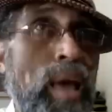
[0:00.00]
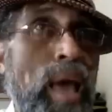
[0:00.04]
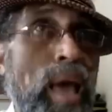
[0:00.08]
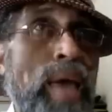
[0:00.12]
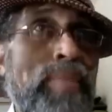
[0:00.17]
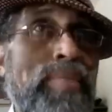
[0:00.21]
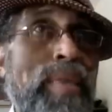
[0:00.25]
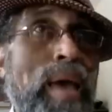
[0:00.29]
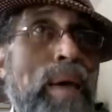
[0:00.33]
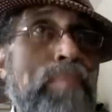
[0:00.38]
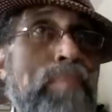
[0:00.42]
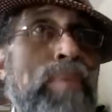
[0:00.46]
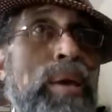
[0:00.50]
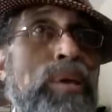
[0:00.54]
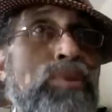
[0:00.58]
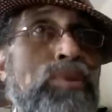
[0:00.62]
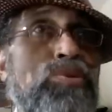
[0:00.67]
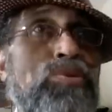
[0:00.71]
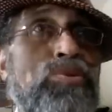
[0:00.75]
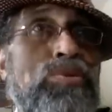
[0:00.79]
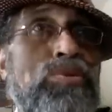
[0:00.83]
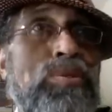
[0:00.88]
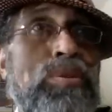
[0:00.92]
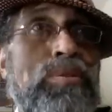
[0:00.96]
And that makes
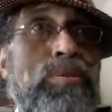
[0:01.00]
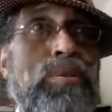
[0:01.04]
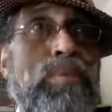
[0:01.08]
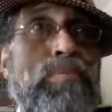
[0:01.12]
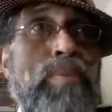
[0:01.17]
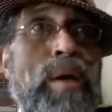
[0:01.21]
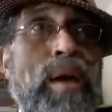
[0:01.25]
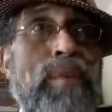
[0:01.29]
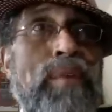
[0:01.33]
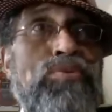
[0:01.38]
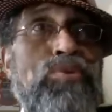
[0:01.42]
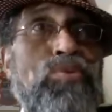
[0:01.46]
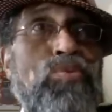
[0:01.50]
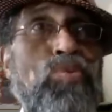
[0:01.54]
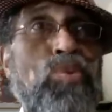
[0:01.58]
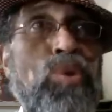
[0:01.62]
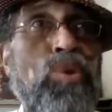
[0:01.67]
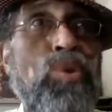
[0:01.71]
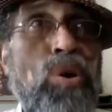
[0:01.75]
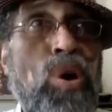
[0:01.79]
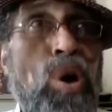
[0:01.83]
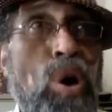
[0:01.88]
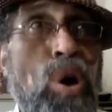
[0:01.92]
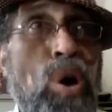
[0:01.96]
your system have to
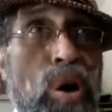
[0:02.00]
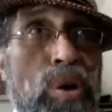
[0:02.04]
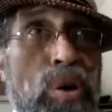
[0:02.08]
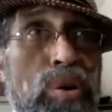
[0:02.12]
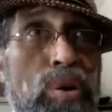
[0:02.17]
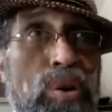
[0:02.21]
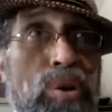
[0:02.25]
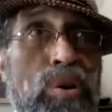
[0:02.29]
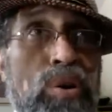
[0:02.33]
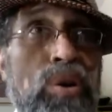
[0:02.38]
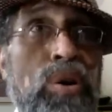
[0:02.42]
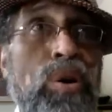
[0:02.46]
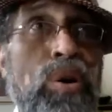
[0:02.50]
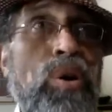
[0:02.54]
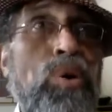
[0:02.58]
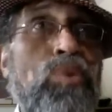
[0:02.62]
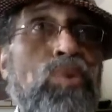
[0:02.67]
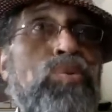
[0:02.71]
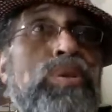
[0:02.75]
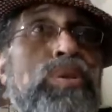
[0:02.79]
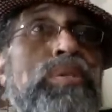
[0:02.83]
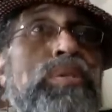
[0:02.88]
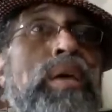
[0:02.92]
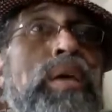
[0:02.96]
work harder,
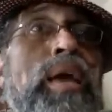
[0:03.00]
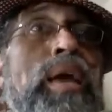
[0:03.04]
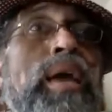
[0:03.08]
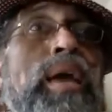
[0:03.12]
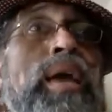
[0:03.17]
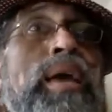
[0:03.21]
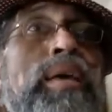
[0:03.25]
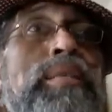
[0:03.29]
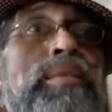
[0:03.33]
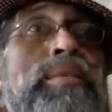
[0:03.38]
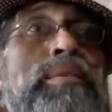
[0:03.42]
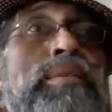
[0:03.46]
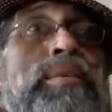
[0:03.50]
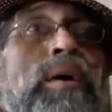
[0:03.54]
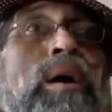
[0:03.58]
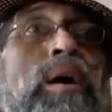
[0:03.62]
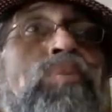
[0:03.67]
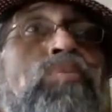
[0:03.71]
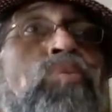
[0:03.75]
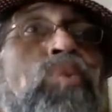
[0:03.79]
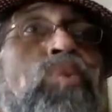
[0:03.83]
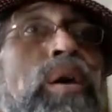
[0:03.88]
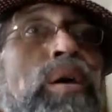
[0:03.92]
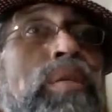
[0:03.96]
which ends
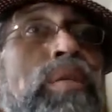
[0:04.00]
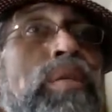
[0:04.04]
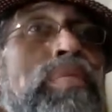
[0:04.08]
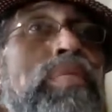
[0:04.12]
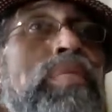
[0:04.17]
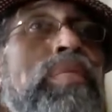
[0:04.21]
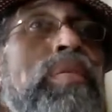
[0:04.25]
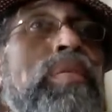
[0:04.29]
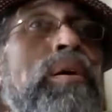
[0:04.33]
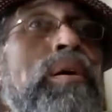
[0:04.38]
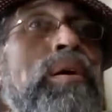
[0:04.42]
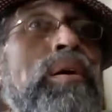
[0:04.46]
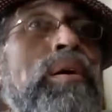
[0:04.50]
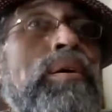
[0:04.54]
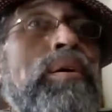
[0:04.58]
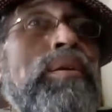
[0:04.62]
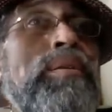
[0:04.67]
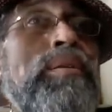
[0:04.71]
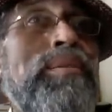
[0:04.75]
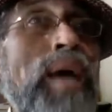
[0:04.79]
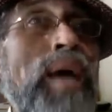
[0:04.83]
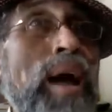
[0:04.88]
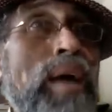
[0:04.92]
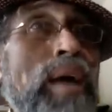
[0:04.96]
up with
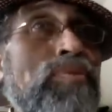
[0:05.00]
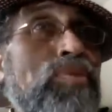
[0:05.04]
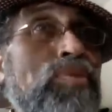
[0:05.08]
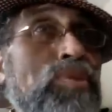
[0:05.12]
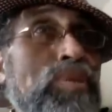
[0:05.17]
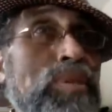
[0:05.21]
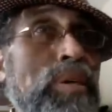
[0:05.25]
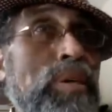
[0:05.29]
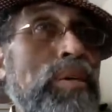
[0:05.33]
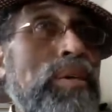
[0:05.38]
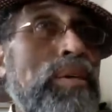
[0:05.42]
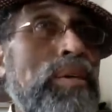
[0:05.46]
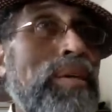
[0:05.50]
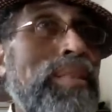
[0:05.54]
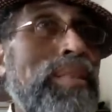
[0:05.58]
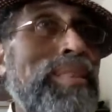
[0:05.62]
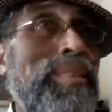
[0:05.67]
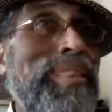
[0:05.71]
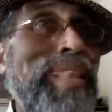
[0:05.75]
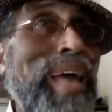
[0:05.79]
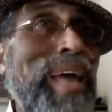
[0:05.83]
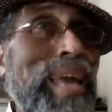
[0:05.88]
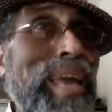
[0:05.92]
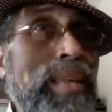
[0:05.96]

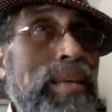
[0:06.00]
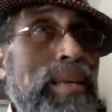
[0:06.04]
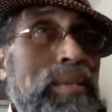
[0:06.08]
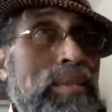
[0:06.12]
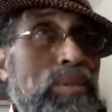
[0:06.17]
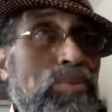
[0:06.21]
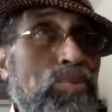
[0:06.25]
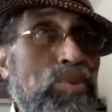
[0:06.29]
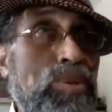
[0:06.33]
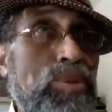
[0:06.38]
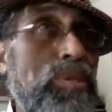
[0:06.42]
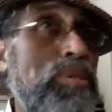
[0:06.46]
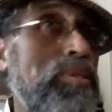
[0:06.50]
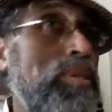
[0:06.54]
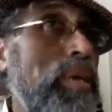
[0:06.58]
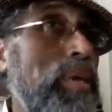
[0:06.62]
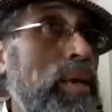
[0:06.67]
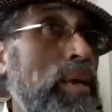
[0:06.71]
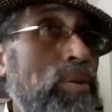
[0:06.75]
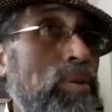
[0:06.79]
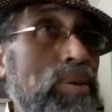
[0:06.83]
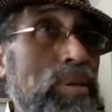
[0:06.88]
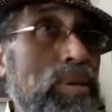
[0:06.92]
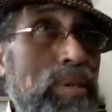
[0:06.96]
diverticulitis, which is
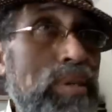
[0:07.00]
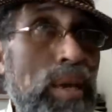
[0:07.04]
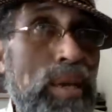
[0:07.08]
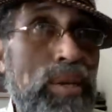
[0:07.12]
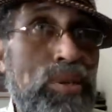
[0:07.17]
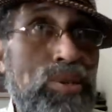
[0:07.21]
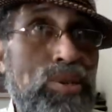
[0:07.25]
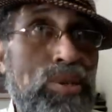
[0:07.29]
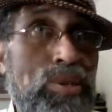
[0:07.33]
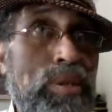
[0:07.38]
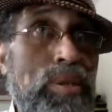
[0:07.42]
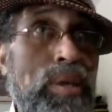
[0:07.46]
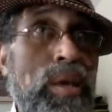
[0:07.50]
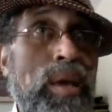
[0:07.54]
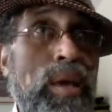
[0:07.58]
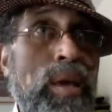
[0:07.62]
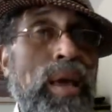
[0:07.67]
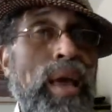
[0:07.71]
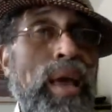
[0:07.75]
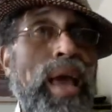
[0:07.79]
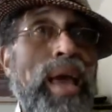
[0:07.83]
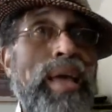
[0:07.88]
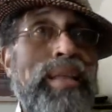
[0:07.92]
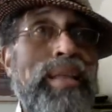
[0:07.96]
irritation,
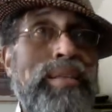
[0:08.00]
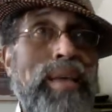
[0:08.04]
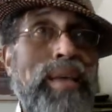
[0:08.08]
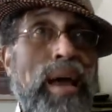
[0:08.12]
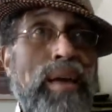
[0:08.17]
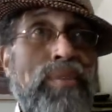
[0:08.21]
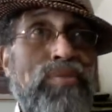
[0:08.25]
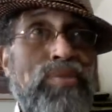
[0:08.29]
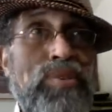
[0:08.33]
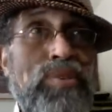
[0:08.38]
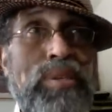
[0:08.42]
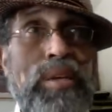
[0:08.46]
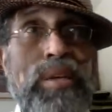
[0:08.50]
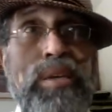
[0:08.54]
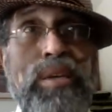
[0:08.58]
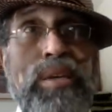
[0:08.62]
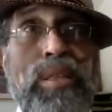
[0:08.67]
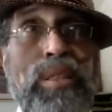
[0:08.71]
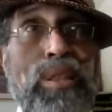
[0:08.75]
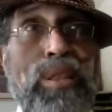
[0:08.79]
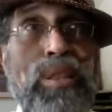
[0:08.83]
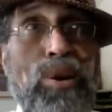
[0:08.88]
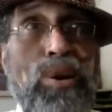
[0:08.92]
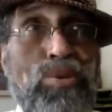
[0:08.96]
and
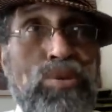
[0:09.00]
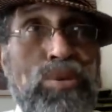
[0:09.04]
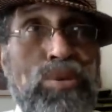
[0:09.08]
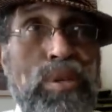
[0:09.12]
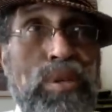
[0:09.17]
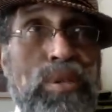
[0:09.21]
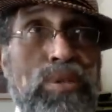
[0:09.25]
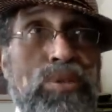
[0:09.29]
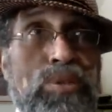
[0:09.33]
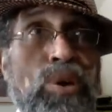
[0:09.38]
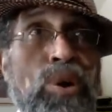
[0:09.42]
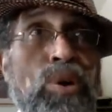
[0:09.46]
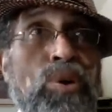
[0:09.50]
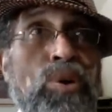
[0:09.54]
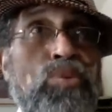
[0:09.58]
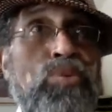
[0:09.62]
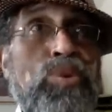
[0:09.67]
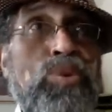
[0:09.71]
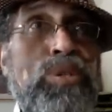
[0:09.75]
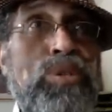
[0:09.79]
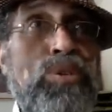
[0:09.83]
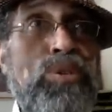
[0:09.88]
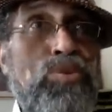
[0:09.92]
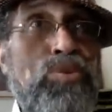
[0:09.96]
diverticulosis,
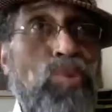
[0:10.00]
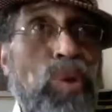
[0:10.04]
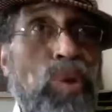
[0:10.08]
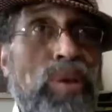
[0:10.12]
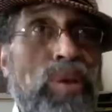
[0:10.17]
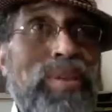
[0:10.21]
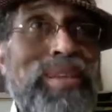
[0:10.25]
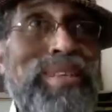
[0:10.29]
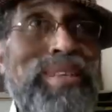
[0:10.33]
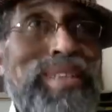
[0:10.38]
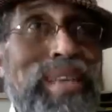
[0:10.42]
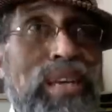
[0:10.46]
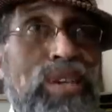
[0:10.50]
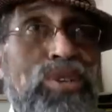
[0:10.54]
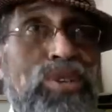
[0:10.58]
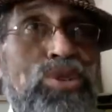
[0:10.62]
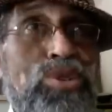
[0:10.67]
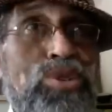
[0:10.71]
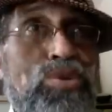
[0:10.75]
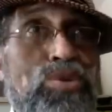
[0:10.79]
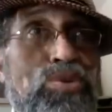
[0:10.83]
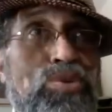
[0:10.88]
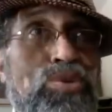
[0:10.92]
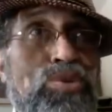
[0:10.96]
which is where the
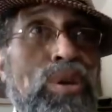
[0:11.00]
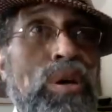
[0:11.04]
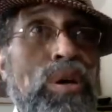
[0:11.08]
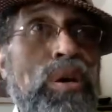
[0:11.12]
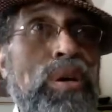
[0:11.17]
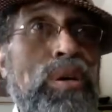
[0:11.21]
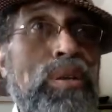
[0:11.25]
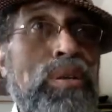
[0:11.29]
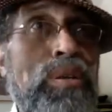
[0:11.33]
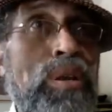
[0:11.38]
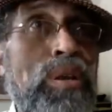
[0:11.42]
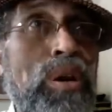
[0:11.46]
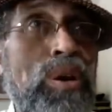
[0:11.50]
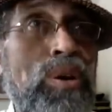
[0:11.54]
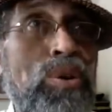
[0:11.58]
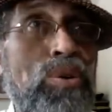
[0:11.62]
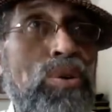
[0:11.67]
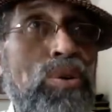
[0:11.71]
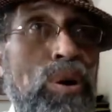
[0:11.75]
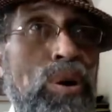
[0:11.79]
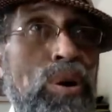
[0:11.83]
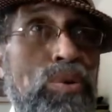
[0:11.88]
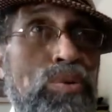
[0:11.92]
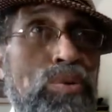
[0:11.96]
tissues
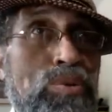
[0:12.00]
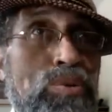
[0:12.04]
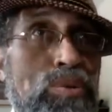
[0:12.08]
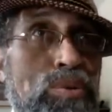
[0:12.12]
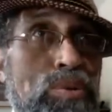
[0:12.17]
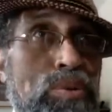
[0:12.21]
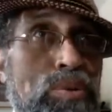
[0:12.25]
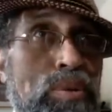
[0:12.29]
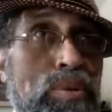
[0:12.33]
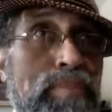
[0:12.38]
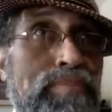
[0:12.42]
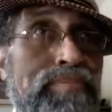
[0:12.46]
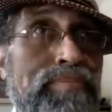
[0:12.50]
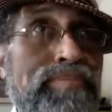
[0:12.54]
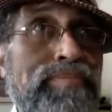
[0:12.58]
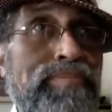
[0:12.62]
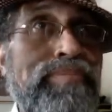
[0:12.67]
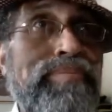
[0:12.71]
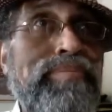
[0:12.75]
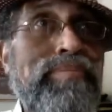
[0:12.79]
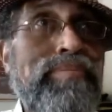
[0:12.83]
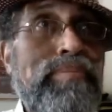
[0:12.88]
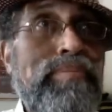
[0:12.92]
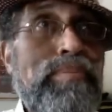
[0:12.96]
necrose.
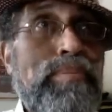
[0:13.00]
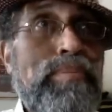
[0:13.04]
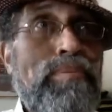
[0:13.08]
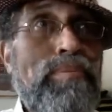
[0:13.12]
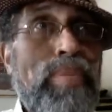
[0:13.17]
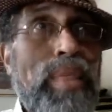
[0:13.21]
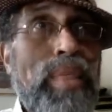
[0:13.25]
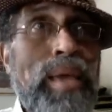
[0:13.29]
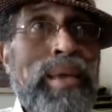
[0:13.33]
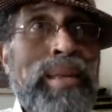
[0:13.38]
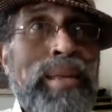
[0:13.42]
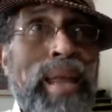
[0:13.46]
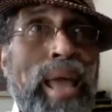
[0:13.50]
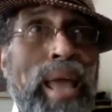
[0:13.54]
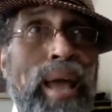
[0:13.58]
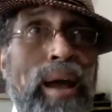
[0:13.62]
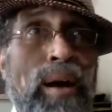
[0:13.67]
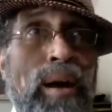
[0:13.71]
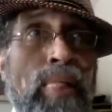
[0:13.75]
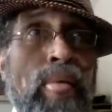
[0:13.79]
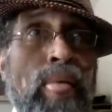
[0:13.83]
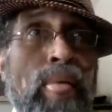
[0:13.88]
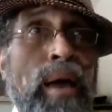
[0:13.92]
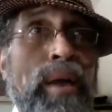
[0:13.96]

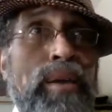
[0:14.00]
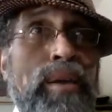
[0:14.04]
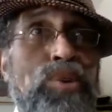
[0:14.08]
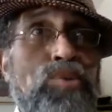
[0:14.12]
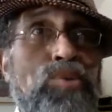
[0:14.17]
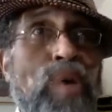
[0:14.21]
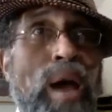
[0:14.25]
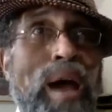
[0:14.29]
Now, you